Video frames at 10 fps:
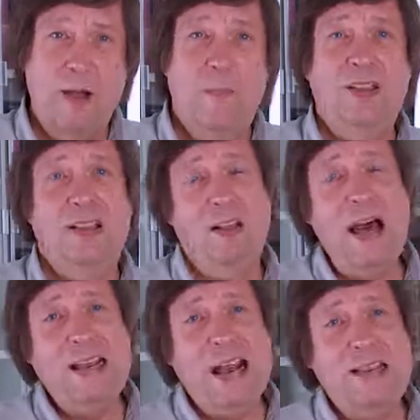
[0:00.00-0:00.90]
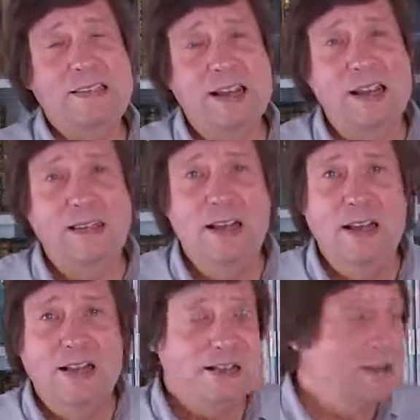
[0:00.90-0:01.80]
But like I said,
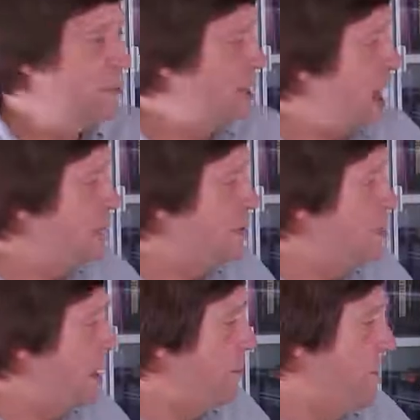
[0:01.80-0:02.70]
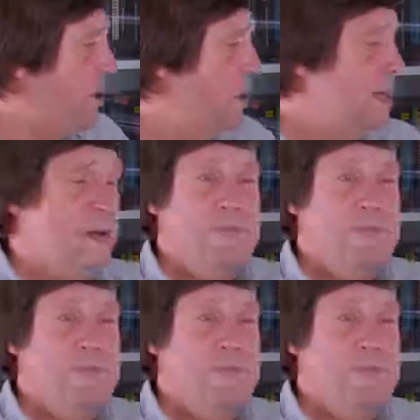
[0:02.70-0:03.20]
sometimes people